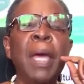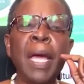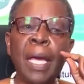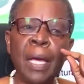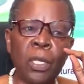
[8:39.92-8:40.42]

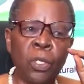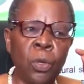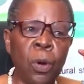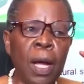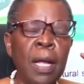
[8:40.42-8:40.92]
making
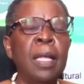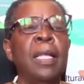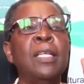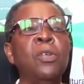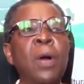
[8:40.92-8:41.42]
sure
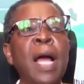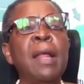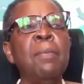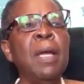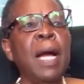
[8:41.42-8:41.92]
that
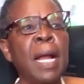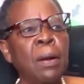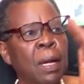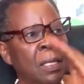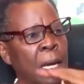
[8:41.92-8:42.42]
Uganda, being an
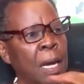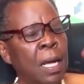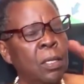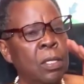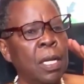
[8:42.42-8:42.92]
agriculture
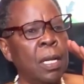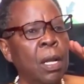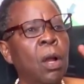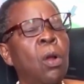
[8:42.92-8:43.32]
country,